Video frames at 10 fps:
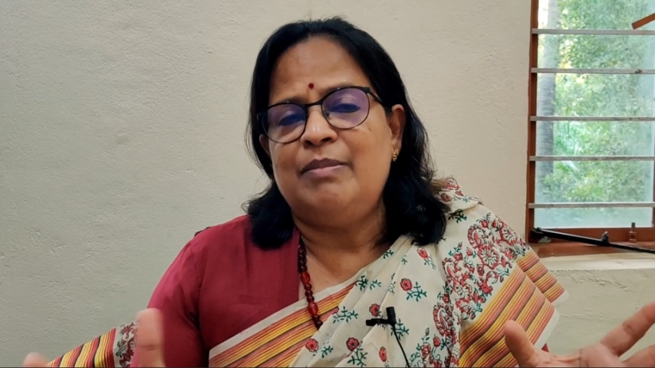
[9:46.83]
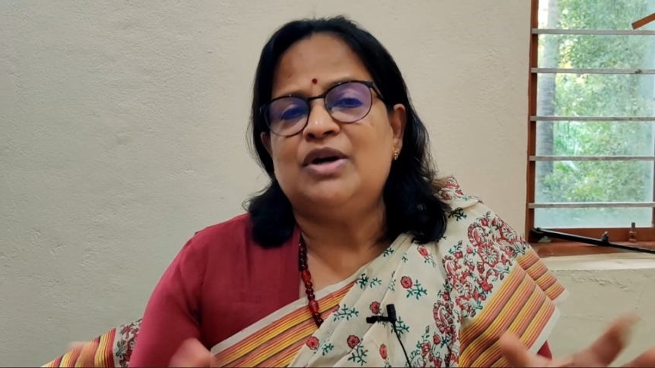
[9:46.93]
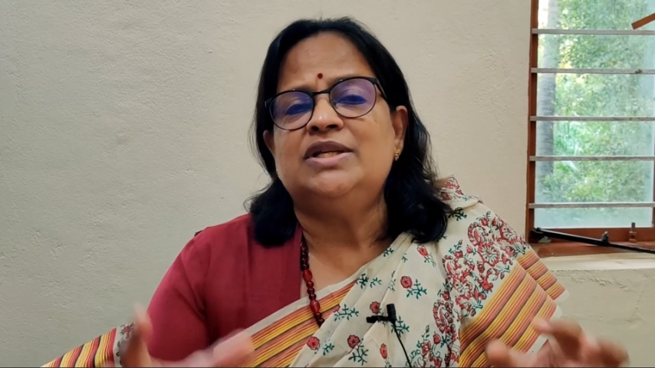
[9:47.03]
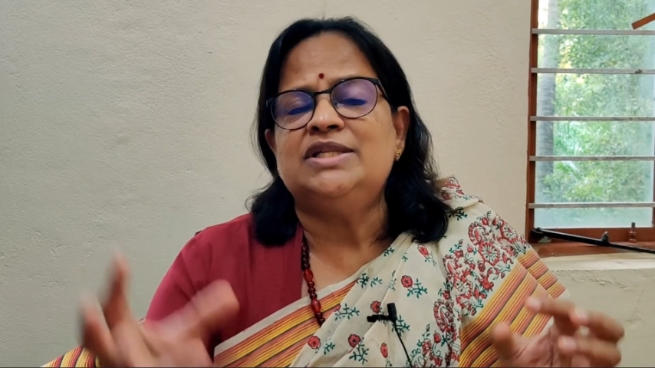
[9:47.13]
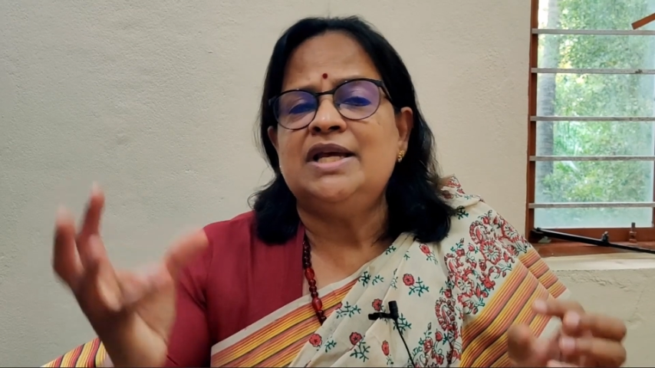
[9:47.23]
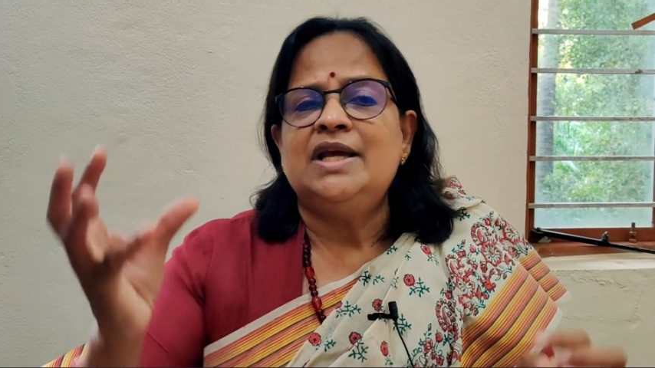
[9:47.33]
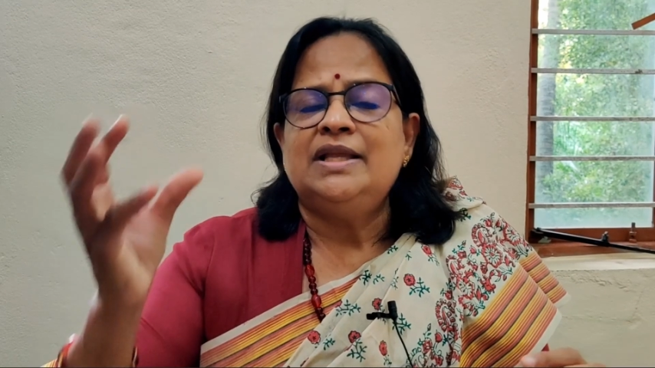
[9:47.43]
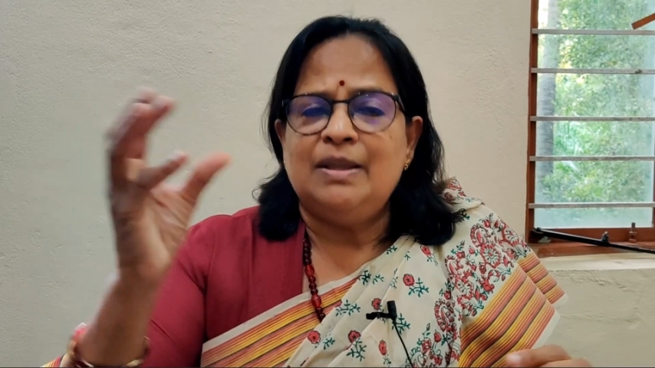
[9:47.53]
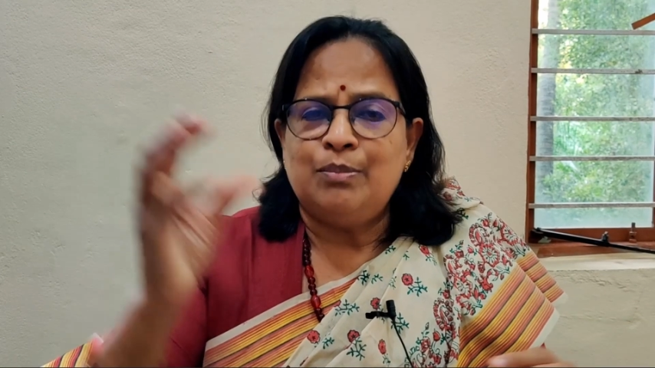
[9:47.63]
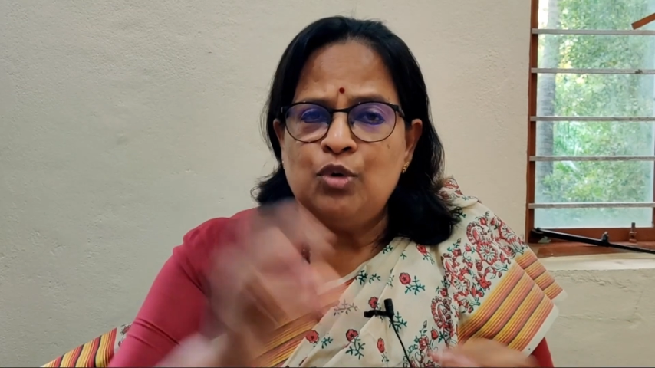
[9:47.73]
because
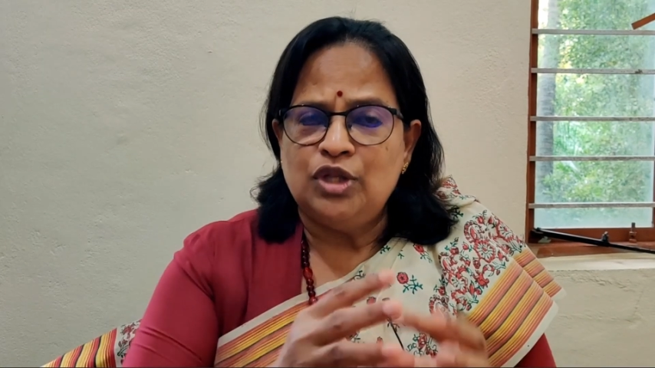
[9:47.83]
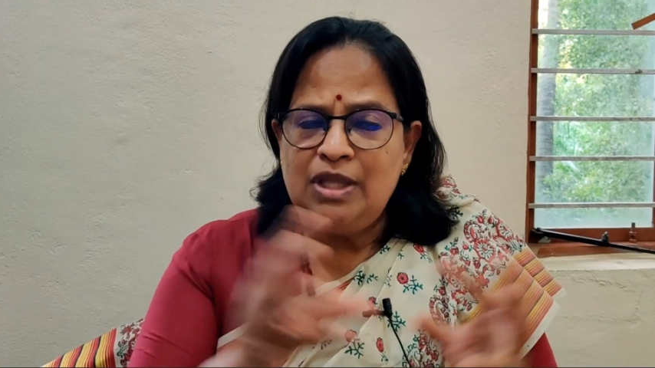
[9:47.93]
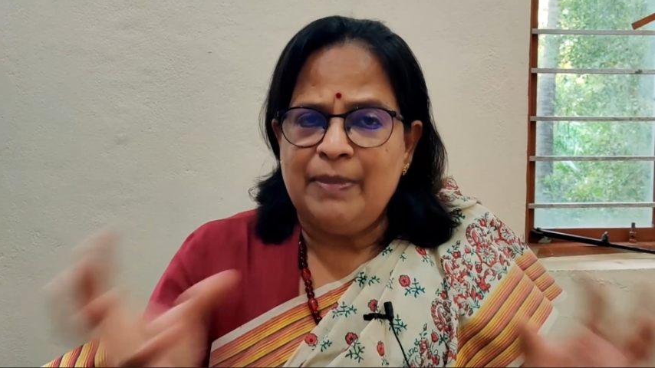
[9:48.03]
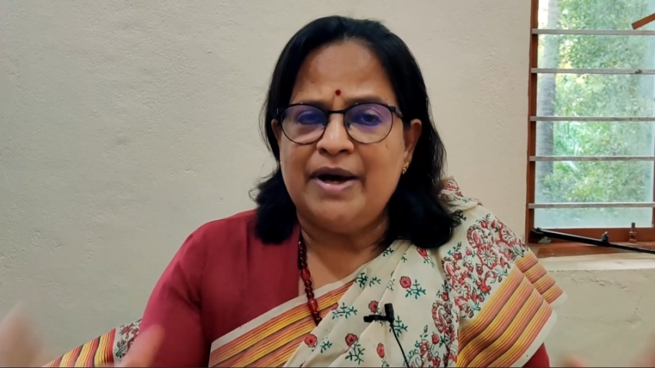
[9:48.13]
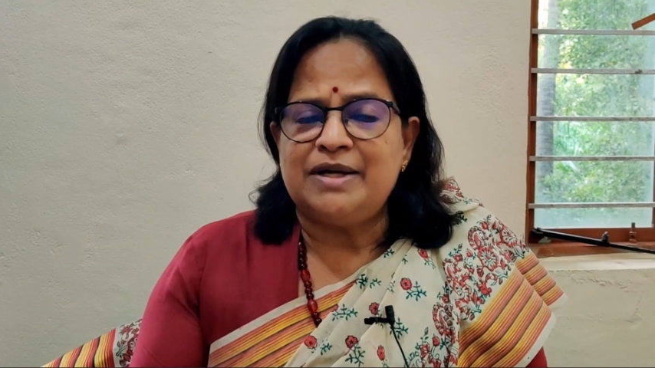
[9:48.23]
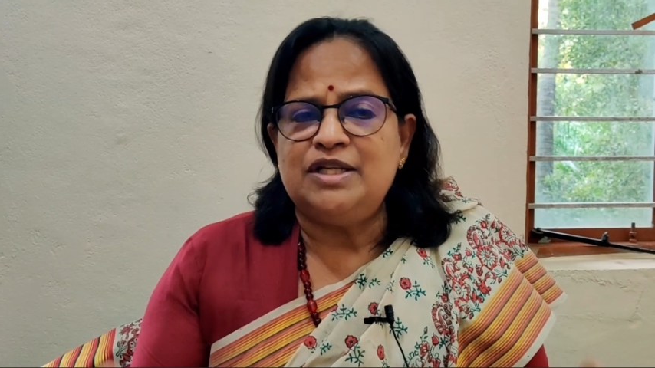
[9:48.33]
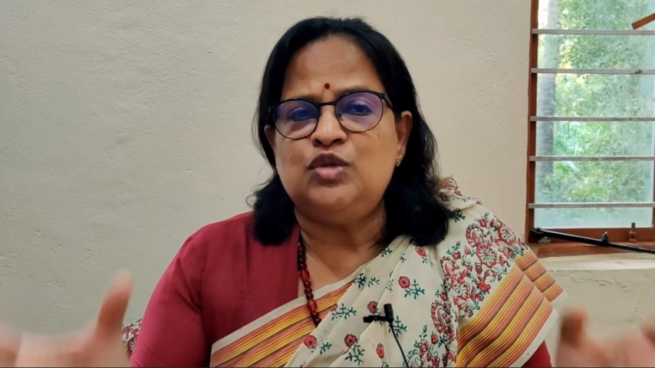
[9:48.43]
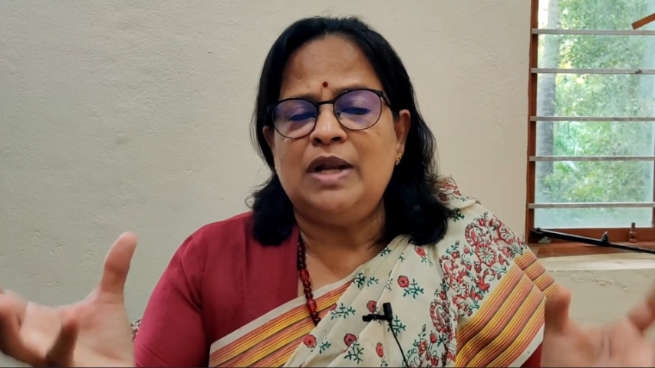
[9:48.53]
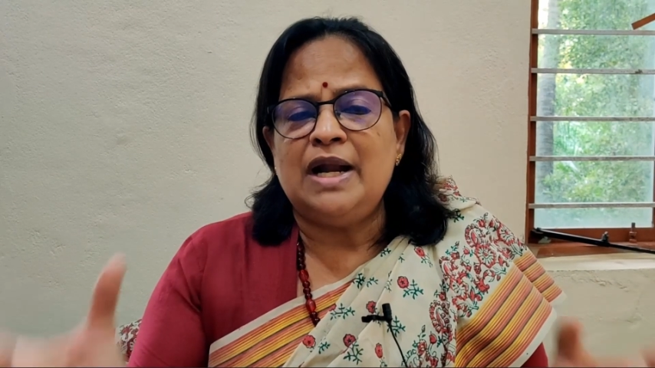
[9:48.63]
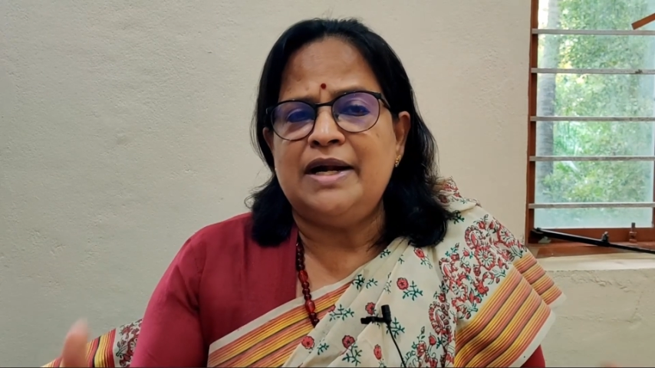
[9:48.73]
both the parties will